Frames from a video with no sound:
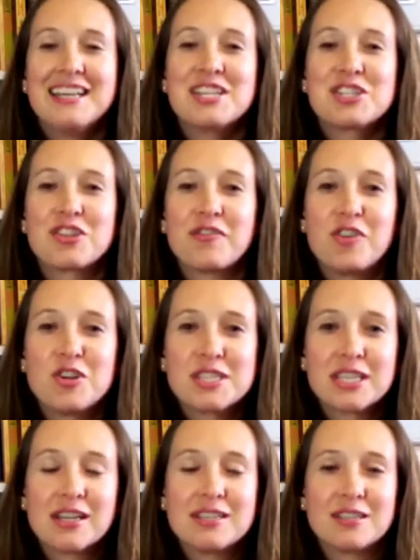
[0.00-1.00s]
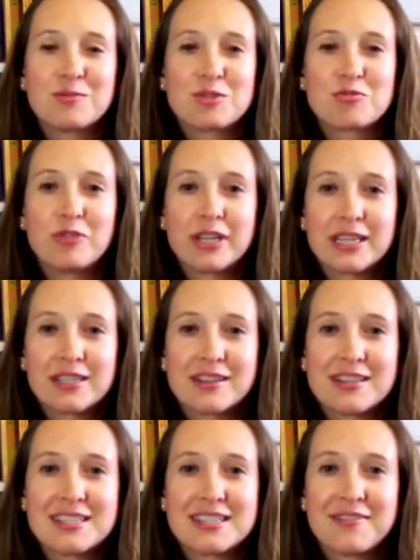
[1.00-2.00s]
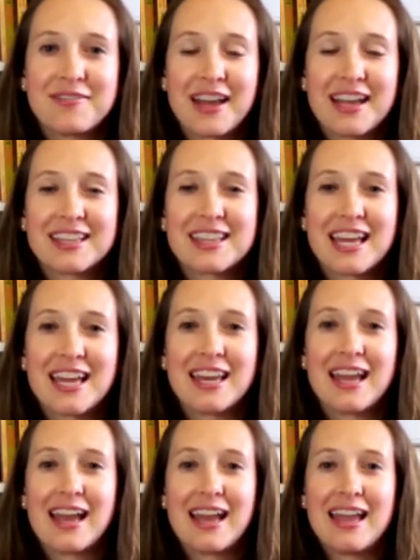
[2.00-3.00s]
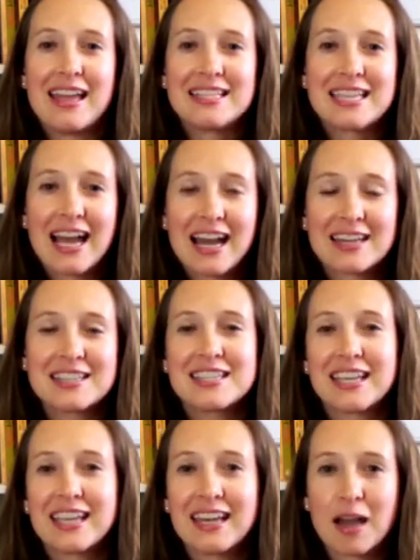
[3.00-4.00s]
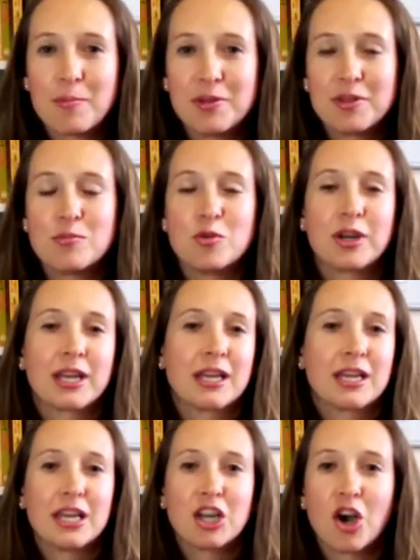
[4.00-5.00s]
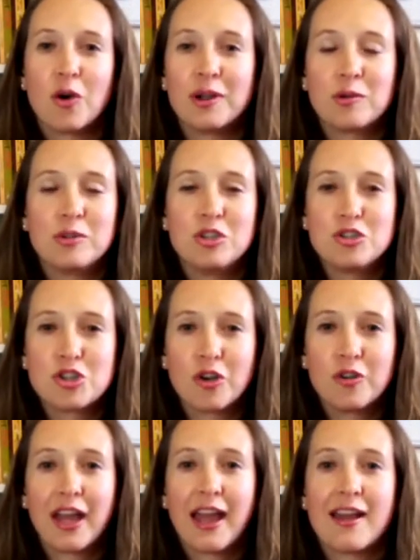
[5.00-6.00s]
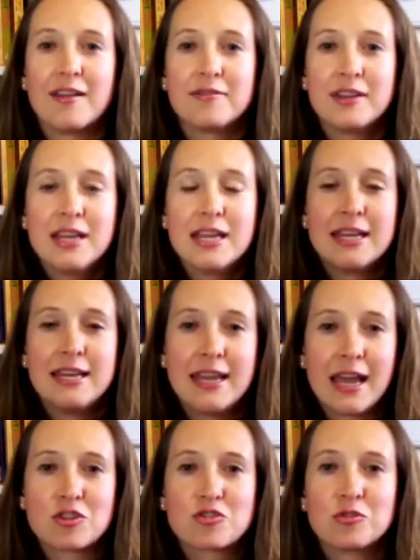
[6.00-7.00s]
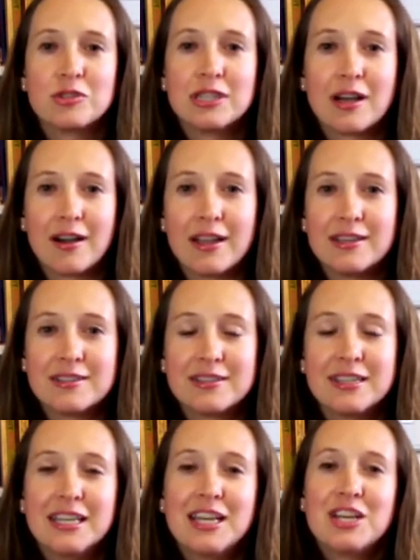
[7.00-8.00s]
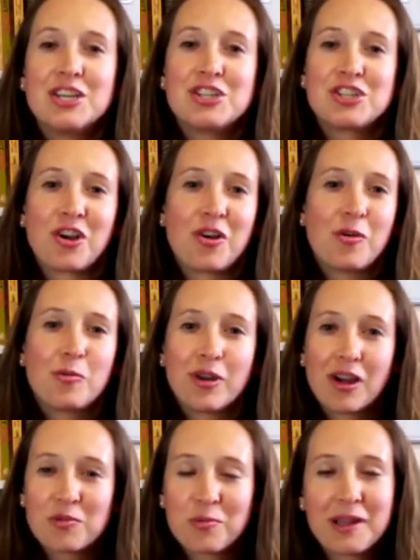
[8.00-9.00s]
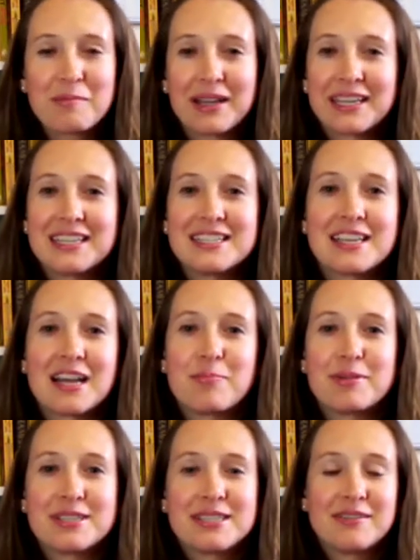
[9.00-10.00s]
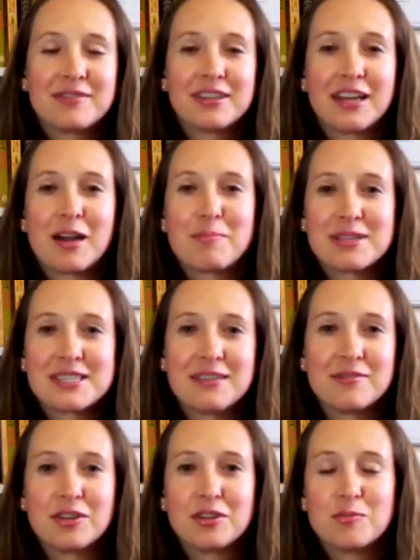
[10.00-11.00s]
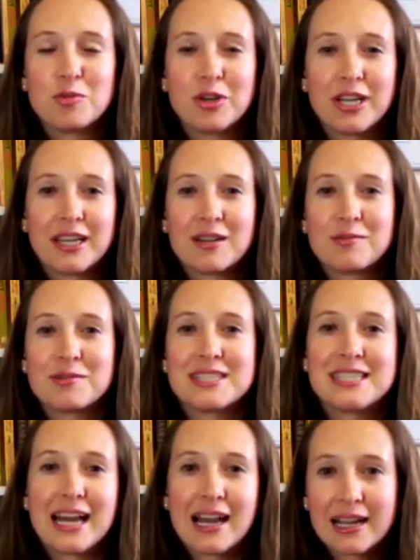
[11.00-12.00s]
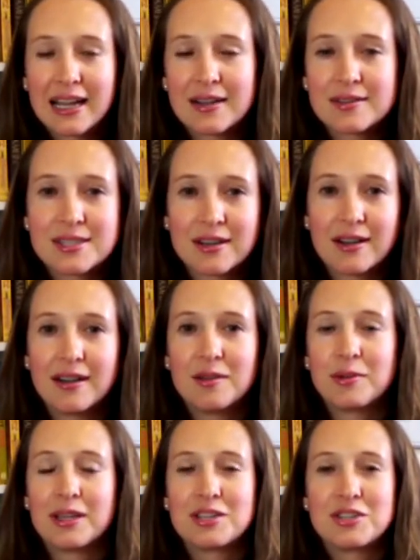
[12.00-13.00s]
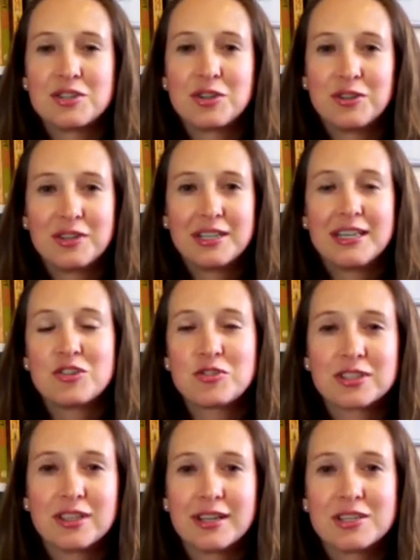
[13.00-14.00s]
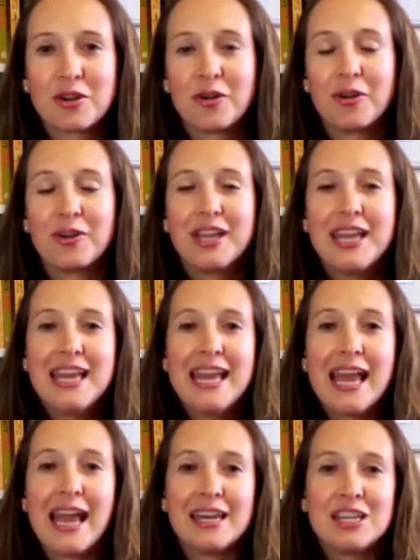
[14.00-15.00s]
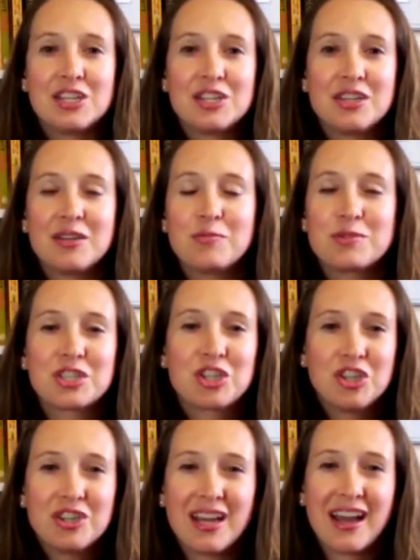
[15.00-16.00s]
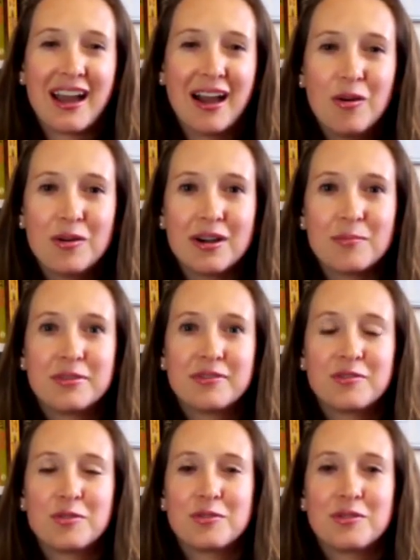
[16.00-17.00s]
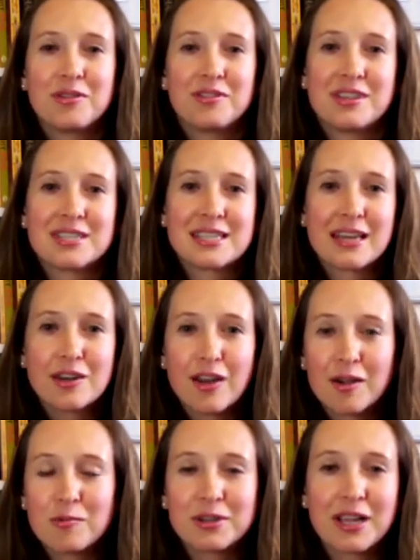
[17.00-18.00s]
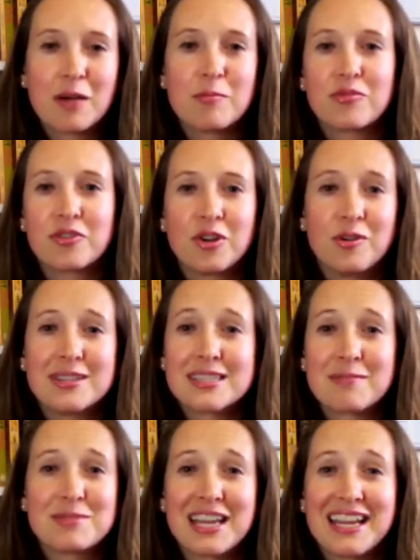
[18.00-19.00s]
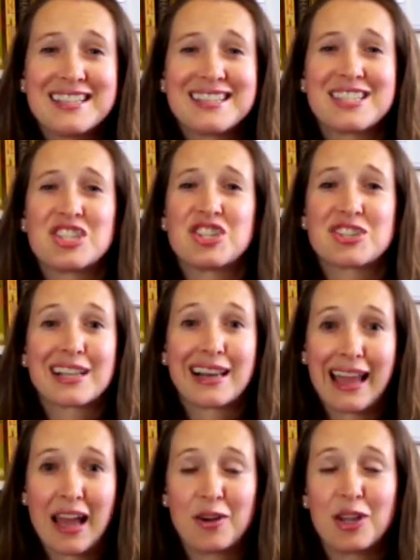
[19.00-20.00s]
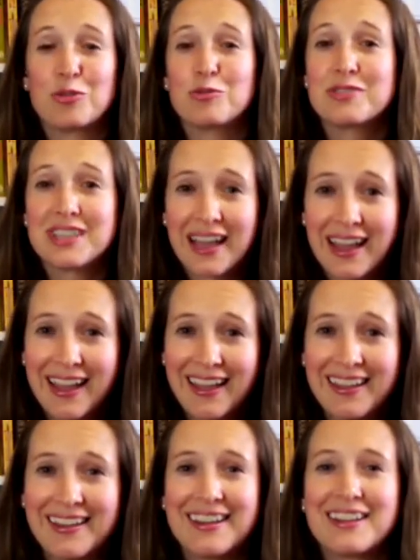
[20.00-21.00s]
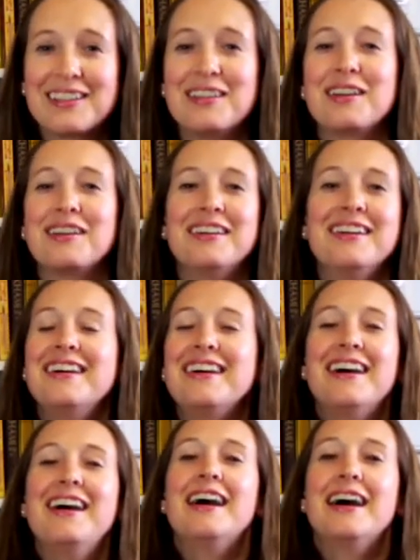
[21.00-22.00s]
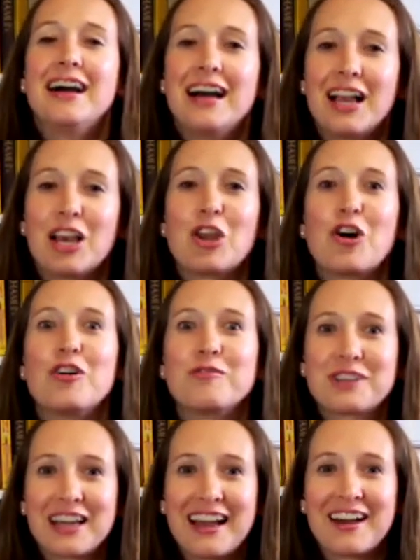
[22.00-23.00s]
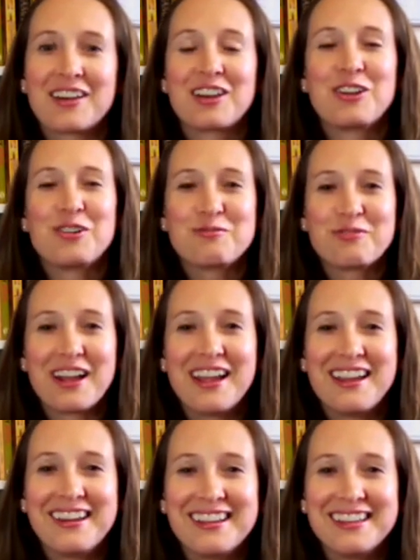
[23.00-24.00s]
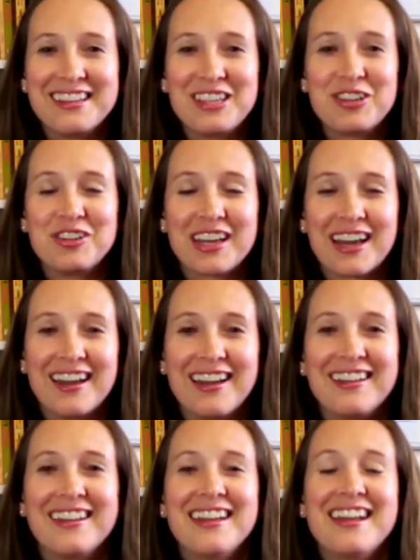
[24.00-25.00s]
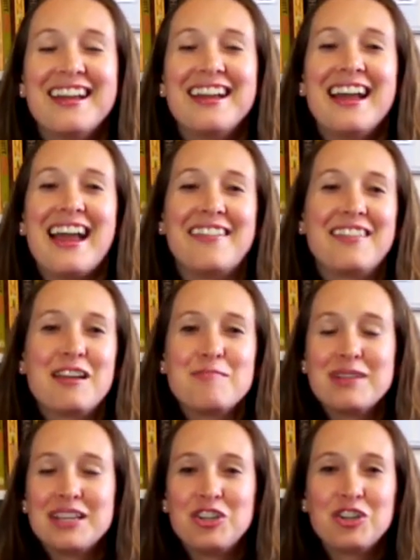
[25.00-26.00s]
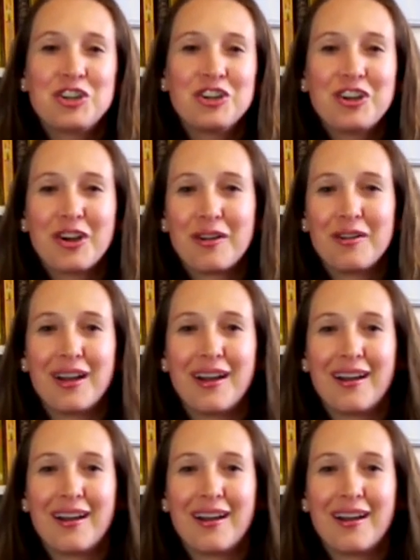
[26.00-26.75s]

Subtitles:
So the first thing I did was recognize the fact that it's harder to get up in the morning and get going when you don't have natural light. So when I'd wake my kids up at 7:30 in the morning, it was dark outside, we had to turn the electric light on, and it was a good hour before the sunlight would come through, and some days it's just cloudy all day. A lot of cloud, a lot of rain in the UK, and that meant you could go